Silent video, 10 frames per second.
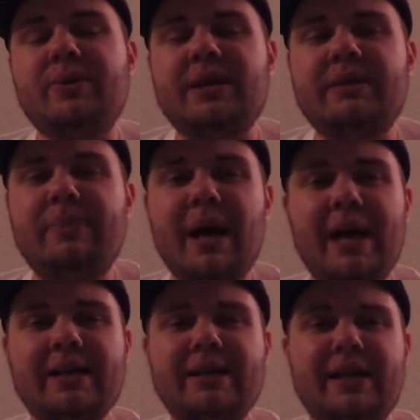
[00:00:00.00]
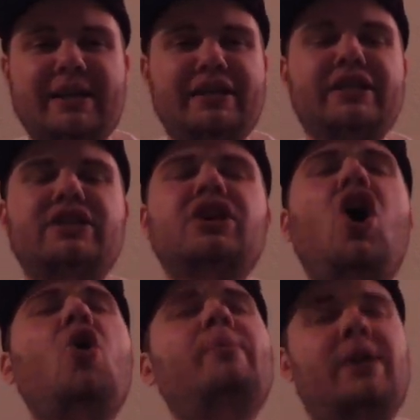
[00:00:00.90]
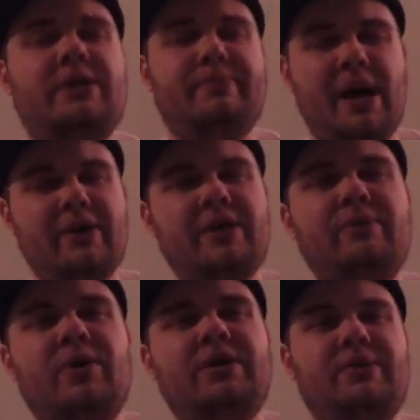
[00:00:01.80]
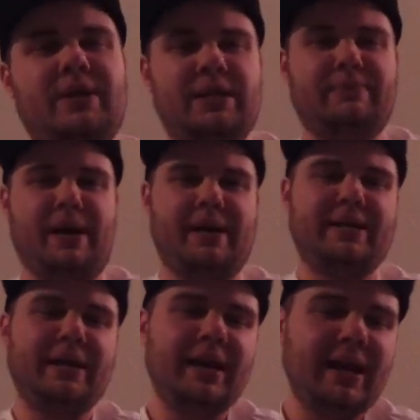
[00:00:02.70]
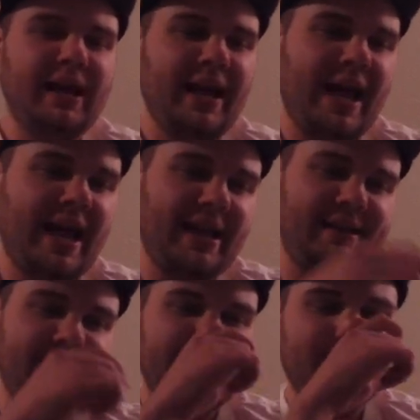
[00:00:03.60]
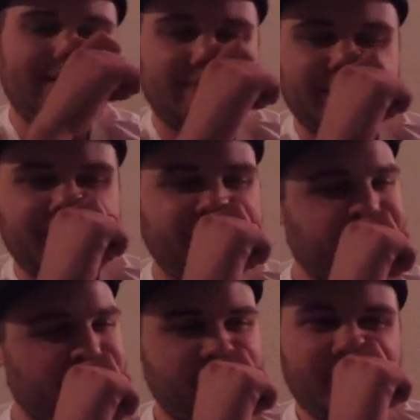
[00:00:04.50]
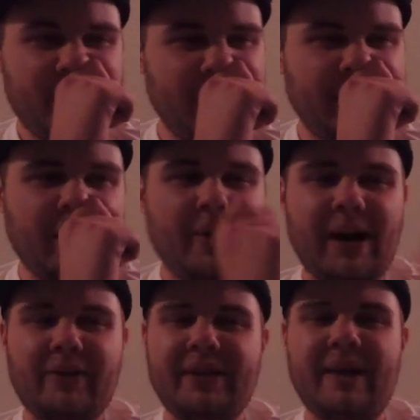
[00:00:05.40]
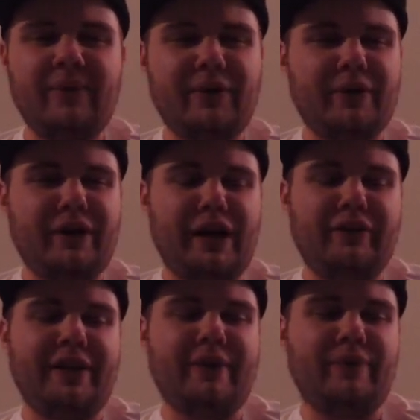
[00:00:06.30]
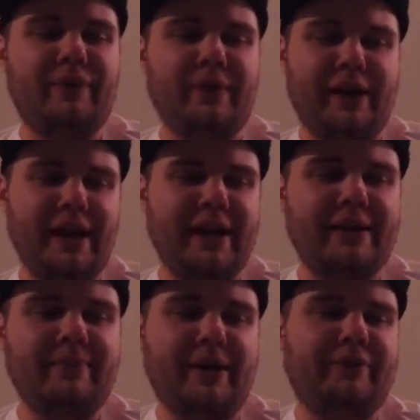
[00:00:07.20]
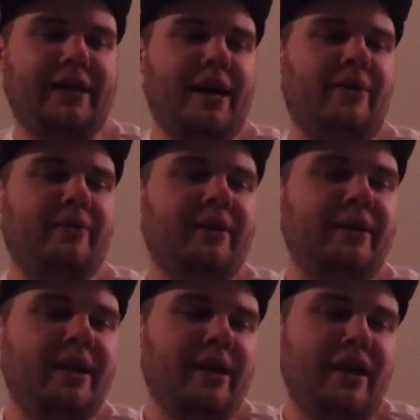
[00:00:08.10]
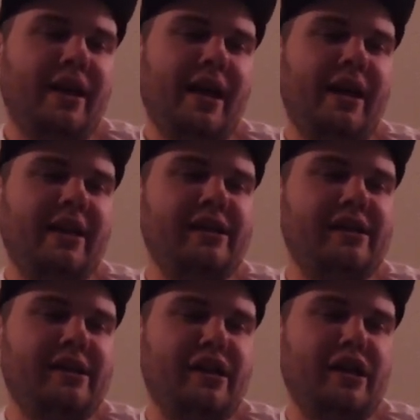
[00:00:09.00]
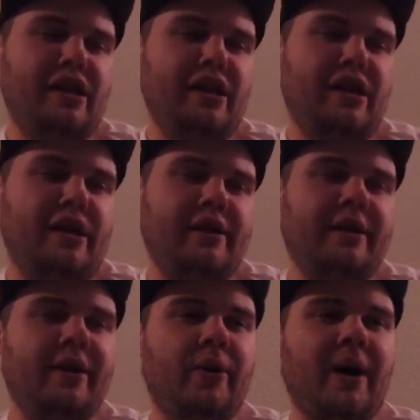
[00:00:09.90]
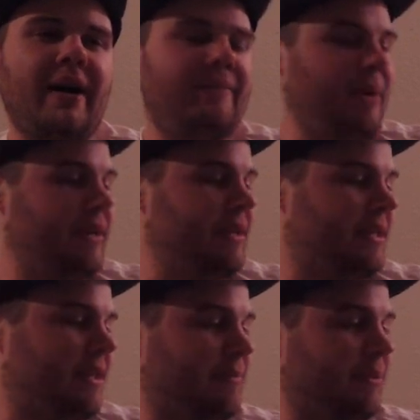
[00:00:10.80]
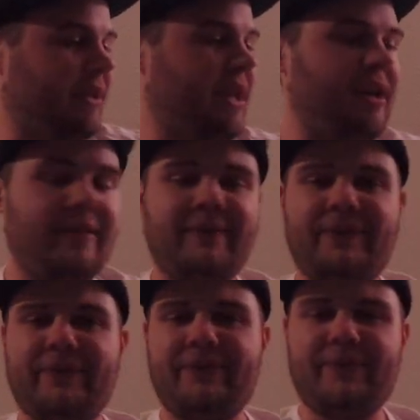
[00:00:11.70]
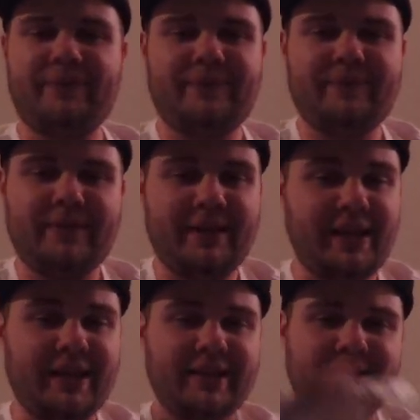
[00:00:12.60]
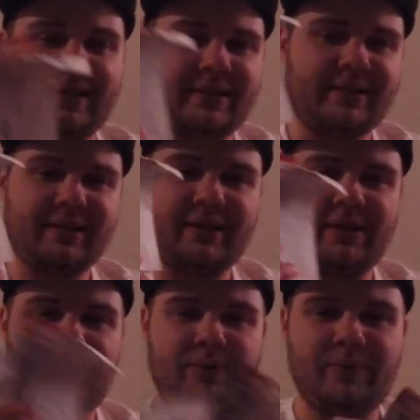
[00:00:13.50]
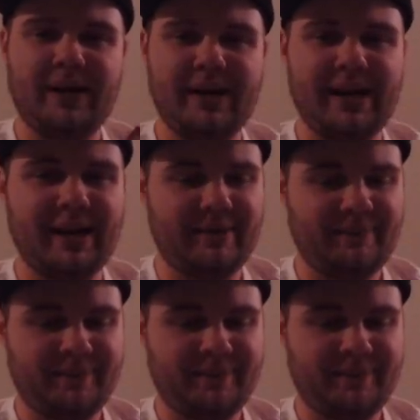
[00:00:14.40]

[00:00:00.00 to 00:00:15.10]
you expect. It's so much better than what you expect. And I'll never forget Meltdown. And I've been to plenty of things. I got,